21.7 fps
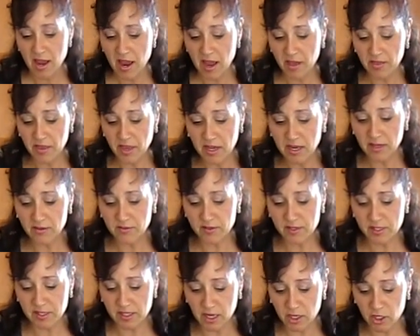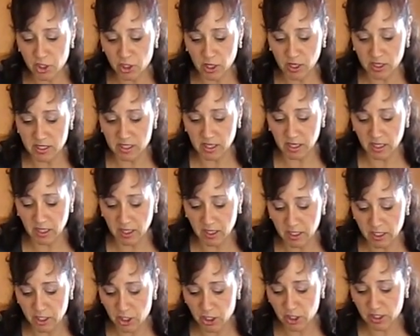and they give such a
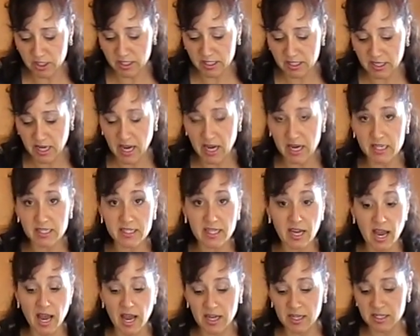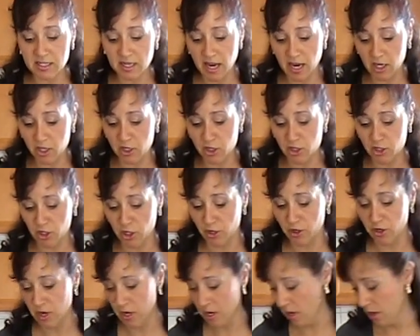delicious taste and
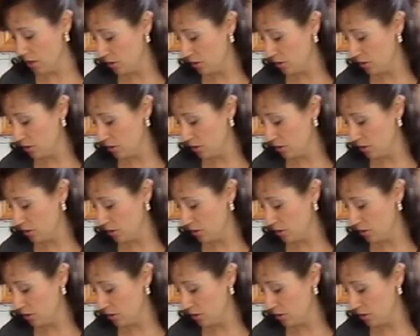texture